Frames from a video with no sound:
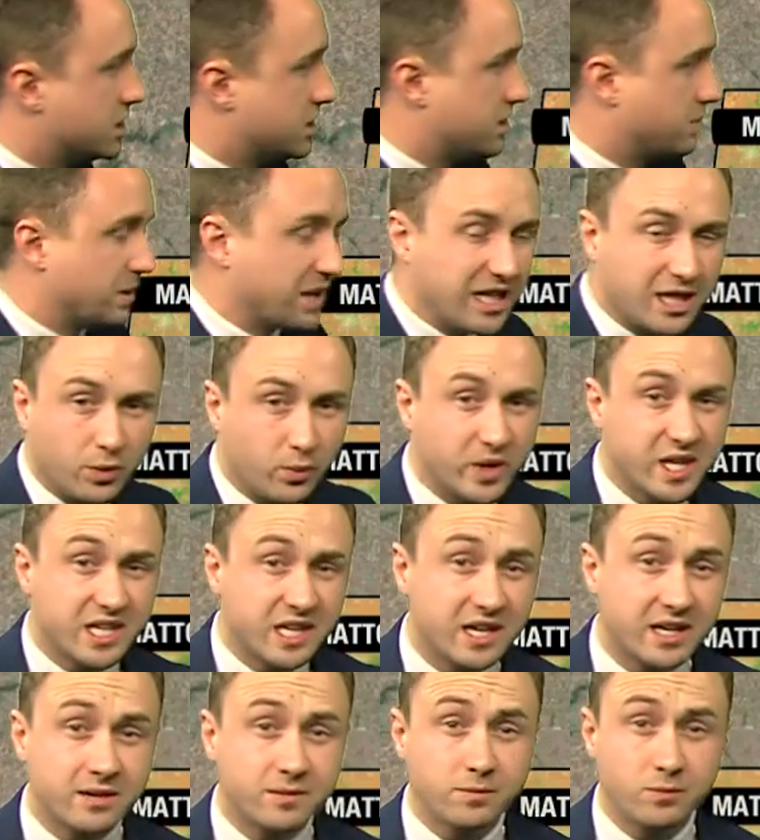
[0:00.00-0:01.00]
To begin the
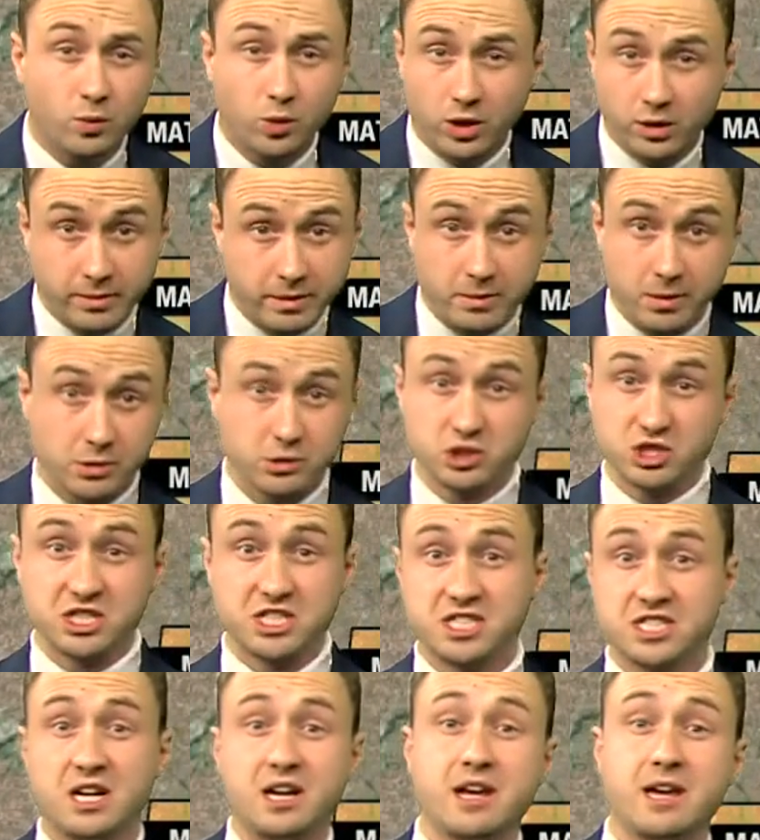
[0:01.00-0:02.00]
weekend, we're going to be mostly
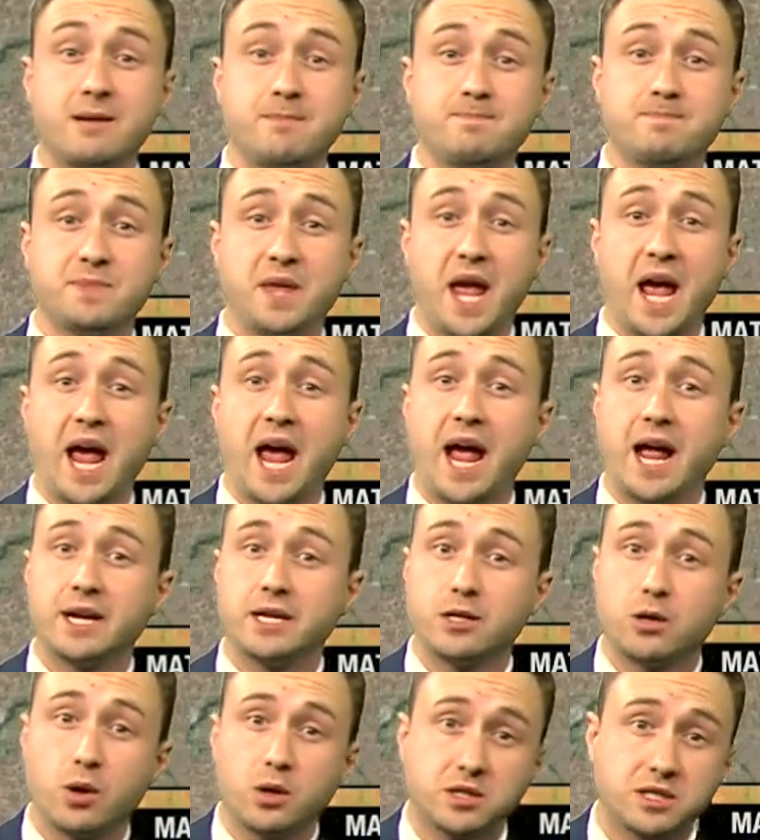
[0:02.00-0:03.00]
sunny, and
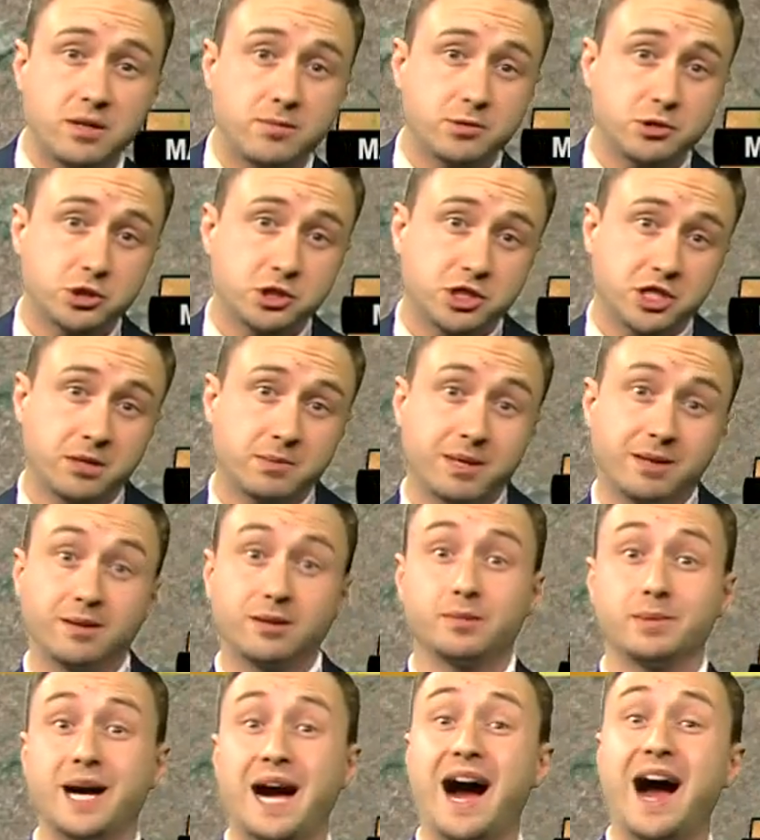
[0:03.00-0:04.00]
you know our temperatures are going to be a
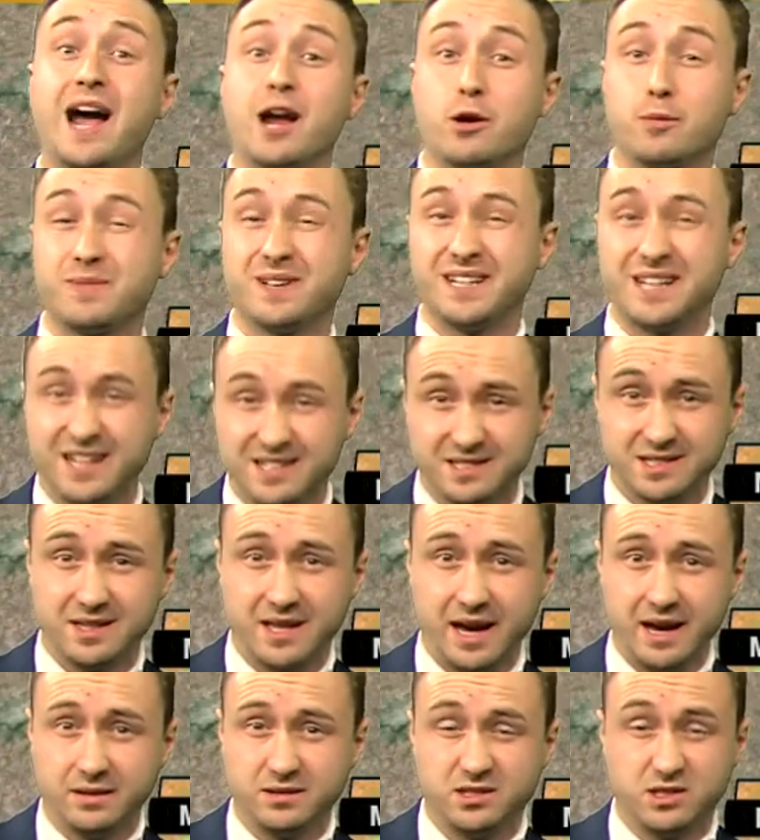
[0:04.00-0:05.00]
little bit higher because of
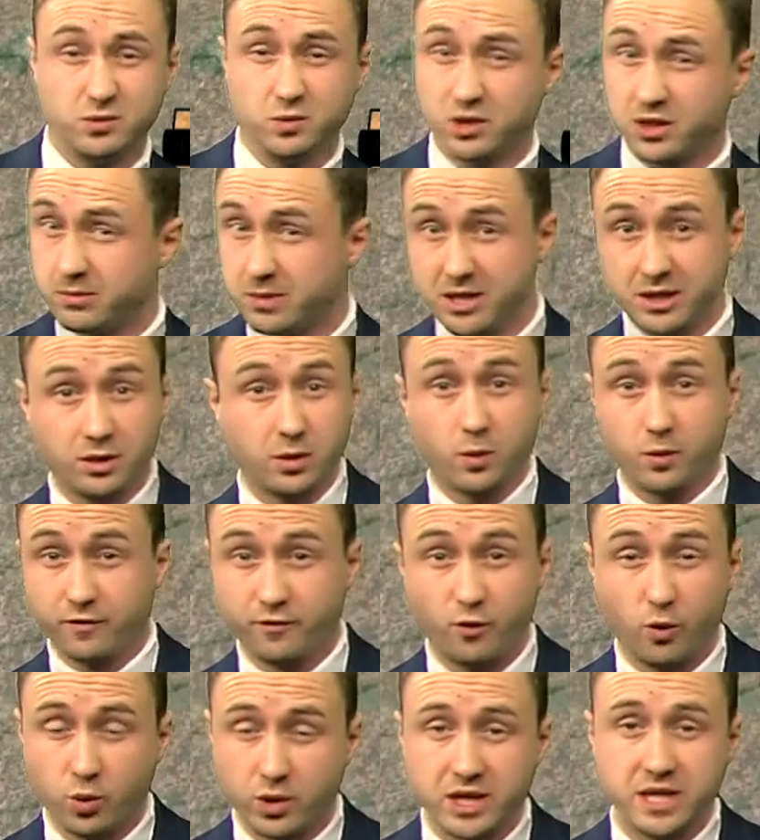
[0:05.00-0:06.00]
that. So we're going to be in the lower
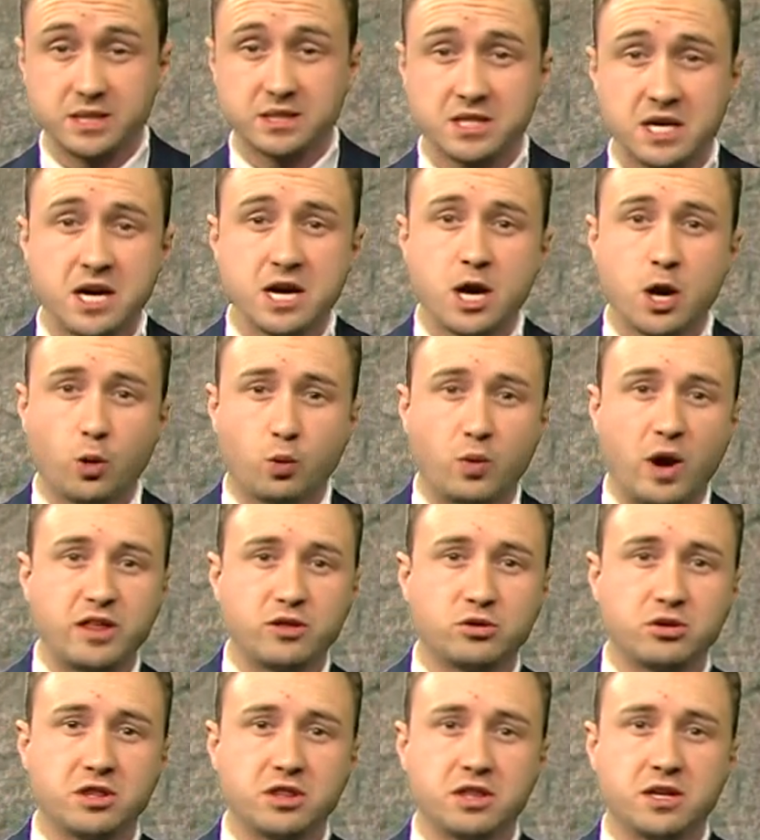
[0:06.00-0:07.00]
40s
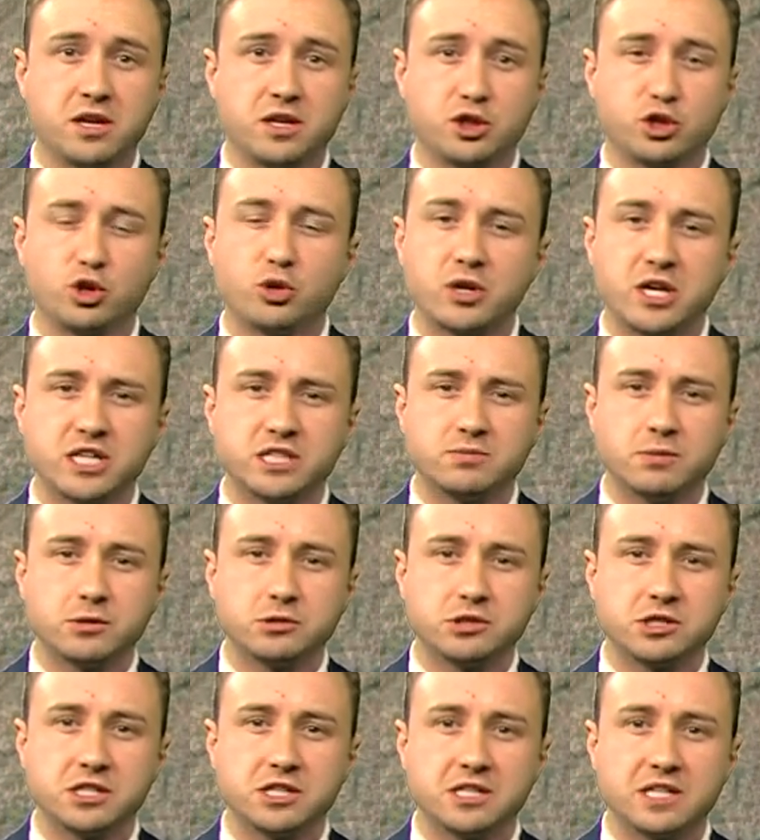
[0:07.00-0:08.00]
rather than the 30s
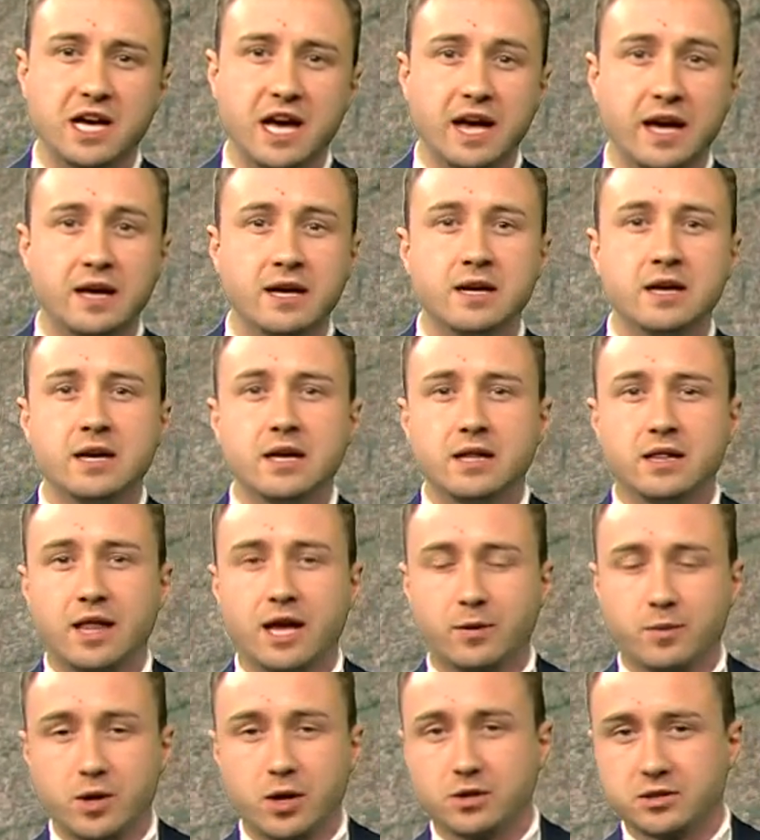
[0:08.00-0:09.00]
most of the day,
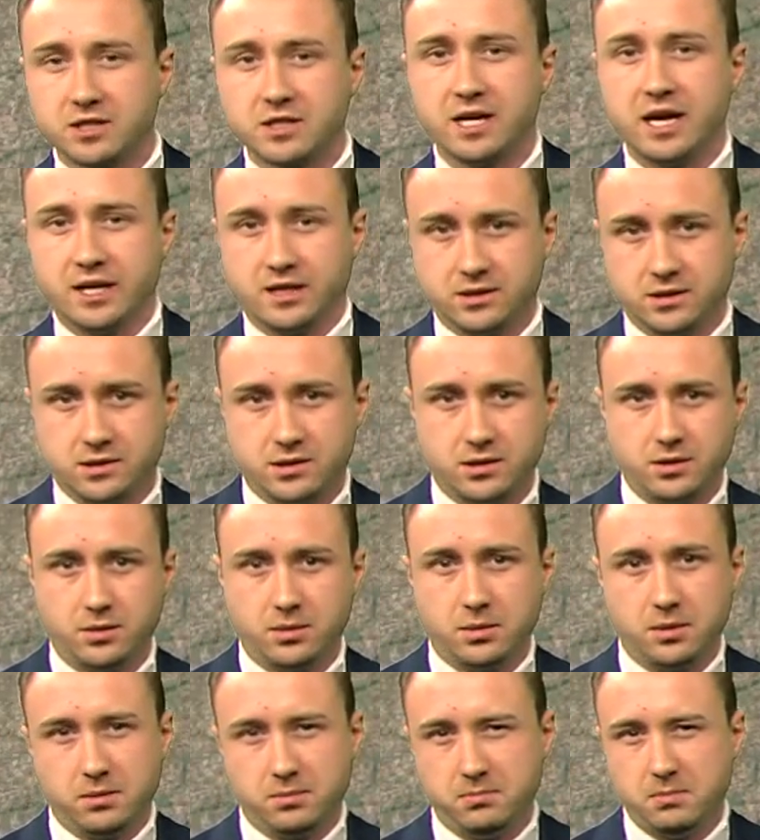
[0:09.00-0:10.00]
like we are today.
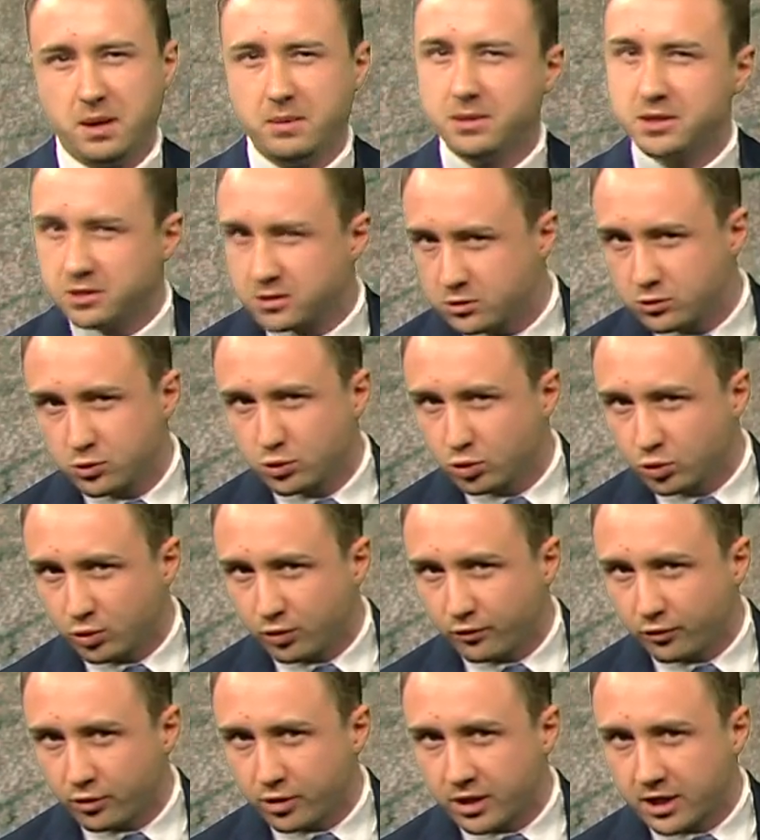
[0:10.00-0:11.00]
So maybe it's too
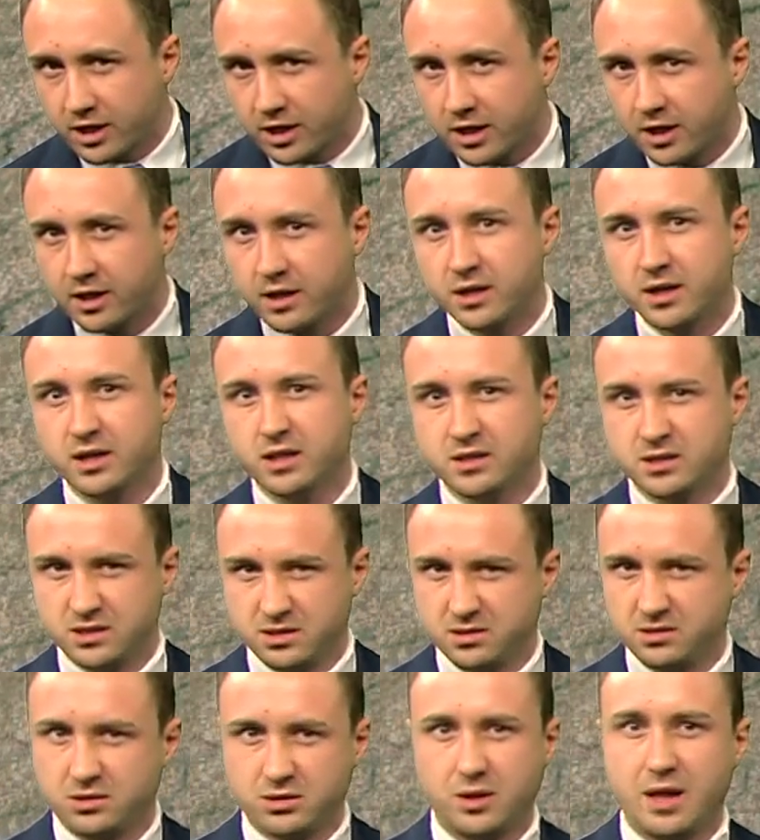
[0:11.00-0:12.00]
cool for you.
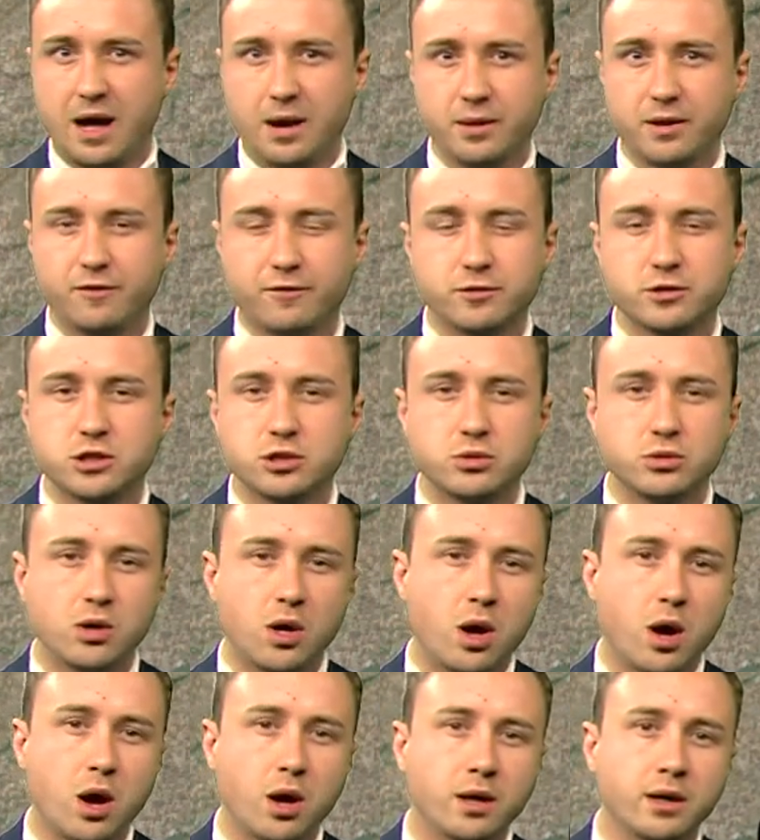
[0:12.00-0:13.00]
It's cloudy for too
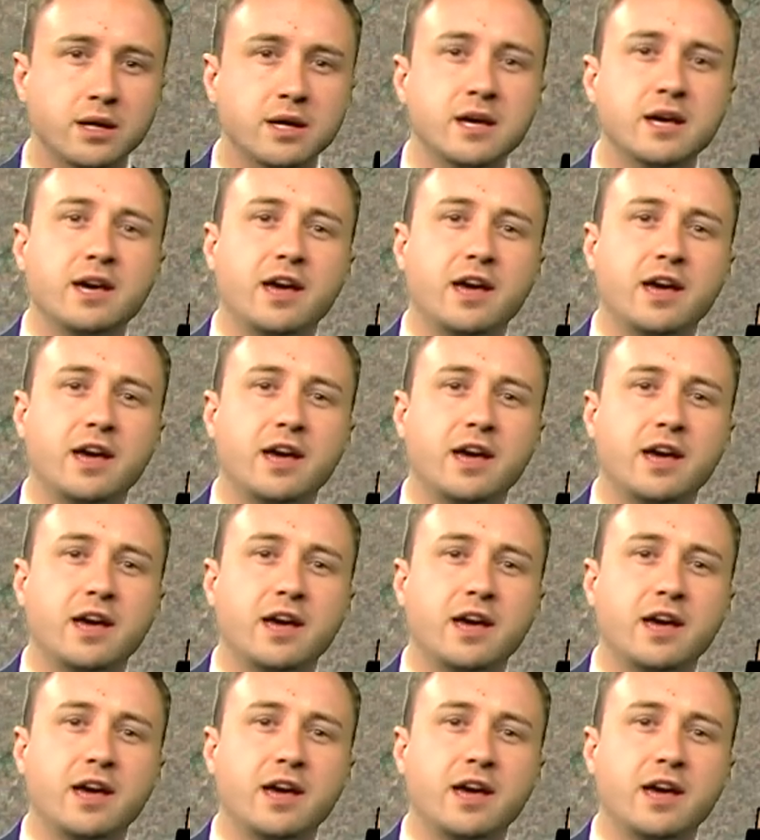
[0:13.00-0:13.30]
long.